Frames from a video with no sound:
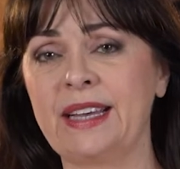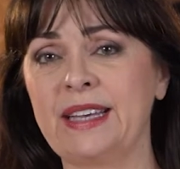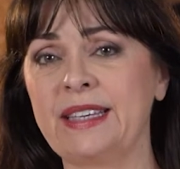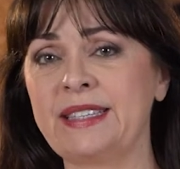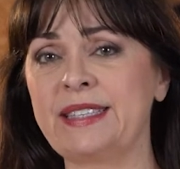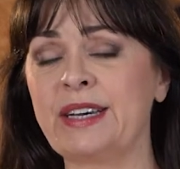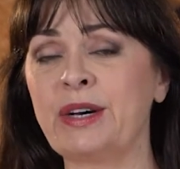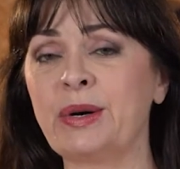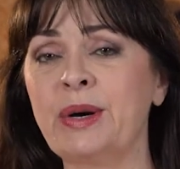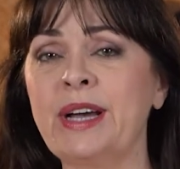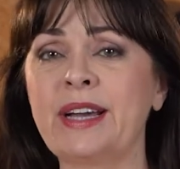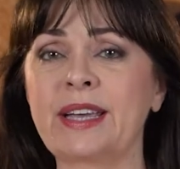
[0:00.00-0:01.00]

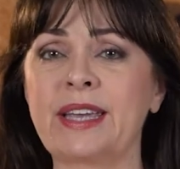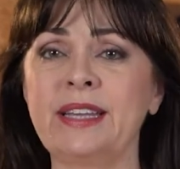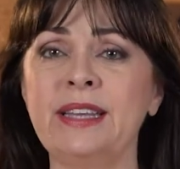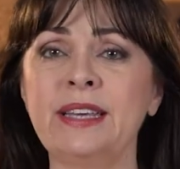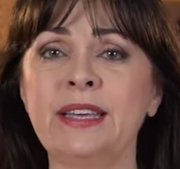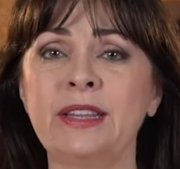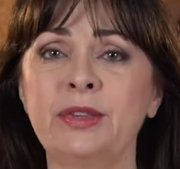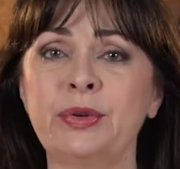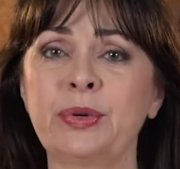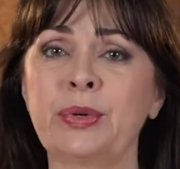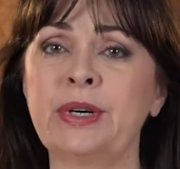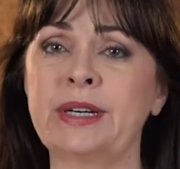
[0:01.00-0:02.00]
So getting
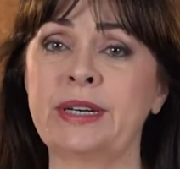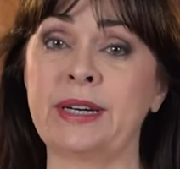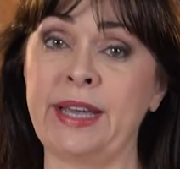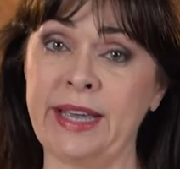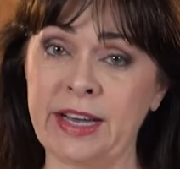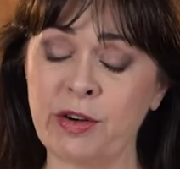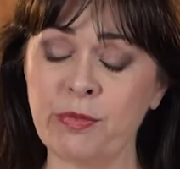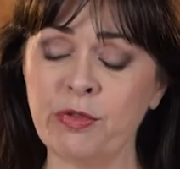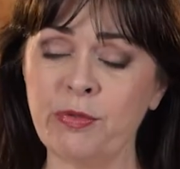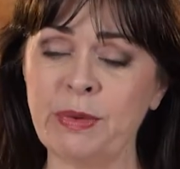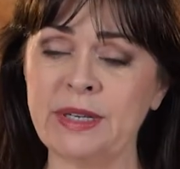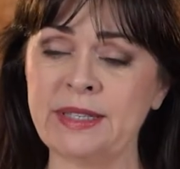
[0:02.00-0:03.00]
into hair
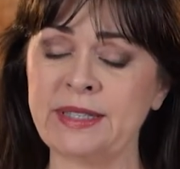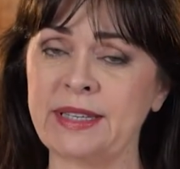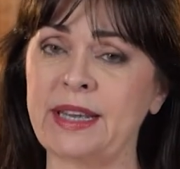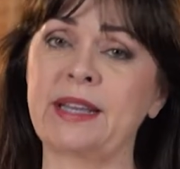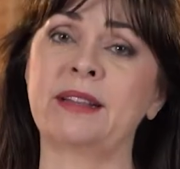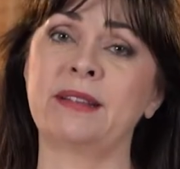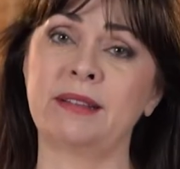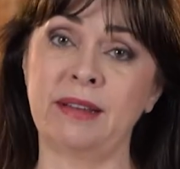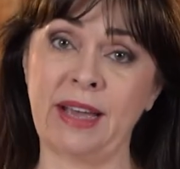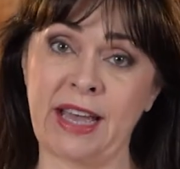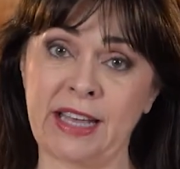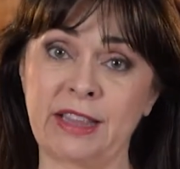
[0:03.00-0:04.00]
movements and
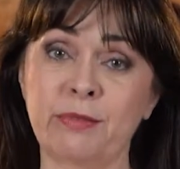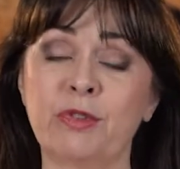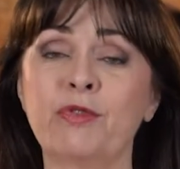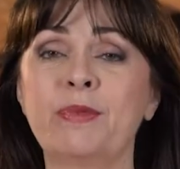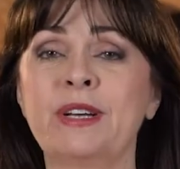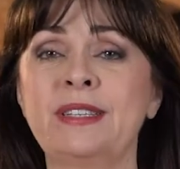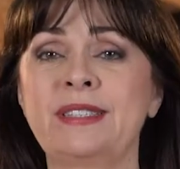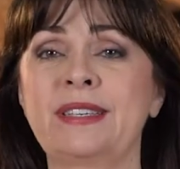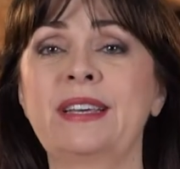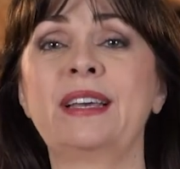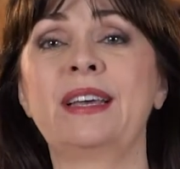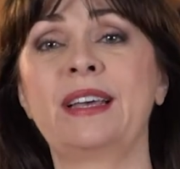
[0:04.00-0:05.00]
head movements,
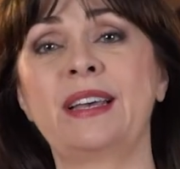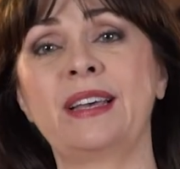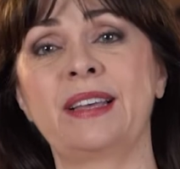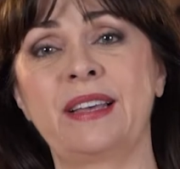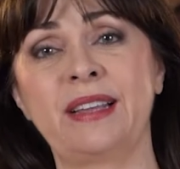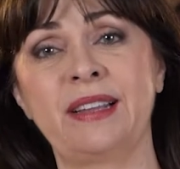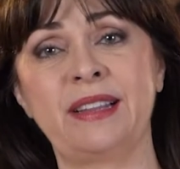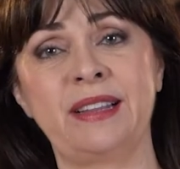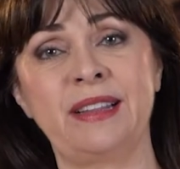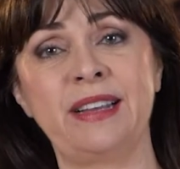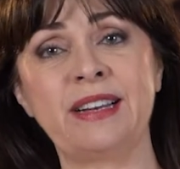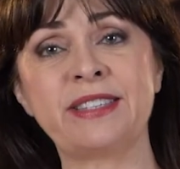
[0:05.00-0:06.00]

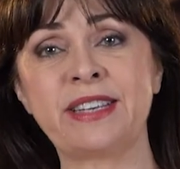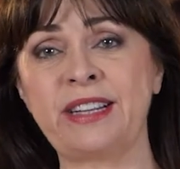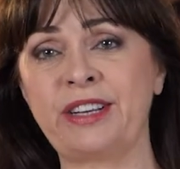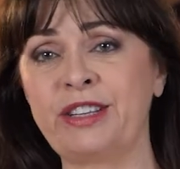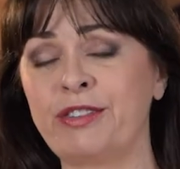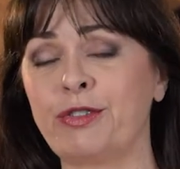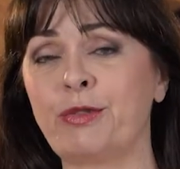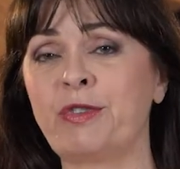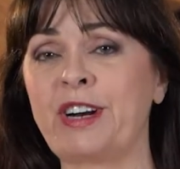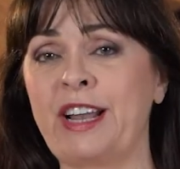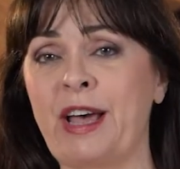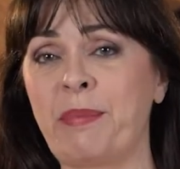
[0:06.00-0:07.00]
there's a lot of
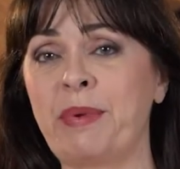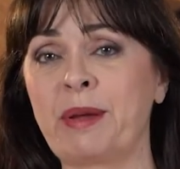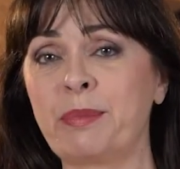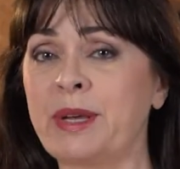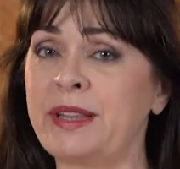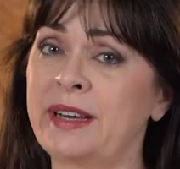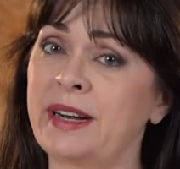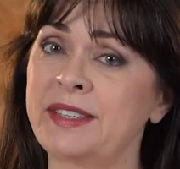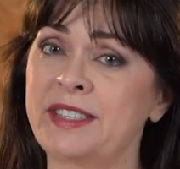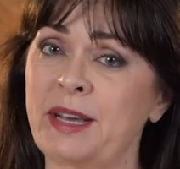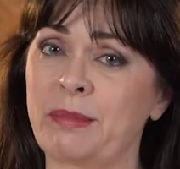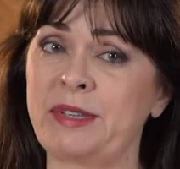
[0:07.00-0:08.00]
overlapping, but there are
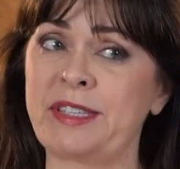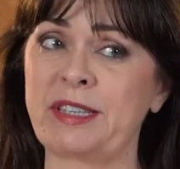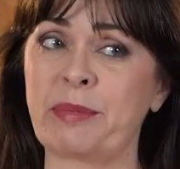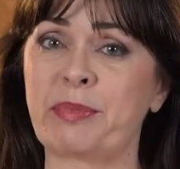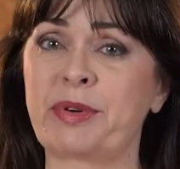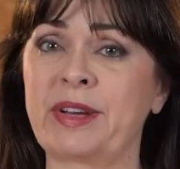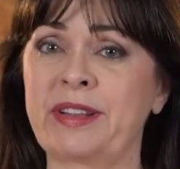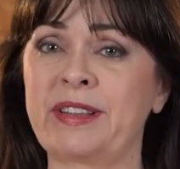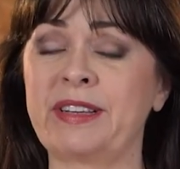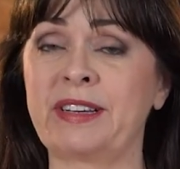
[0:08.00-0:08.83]
some separate